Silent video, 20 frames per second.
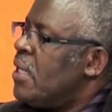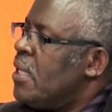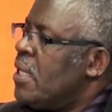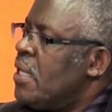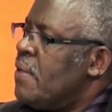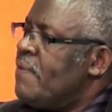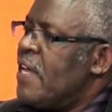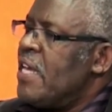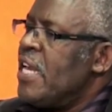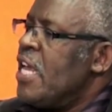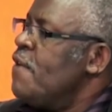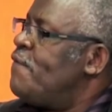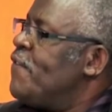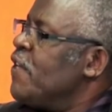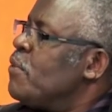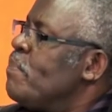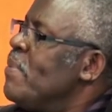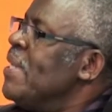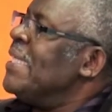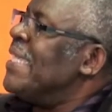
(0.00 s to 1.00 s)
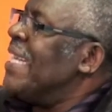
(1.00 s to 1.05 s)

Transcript: Even if it means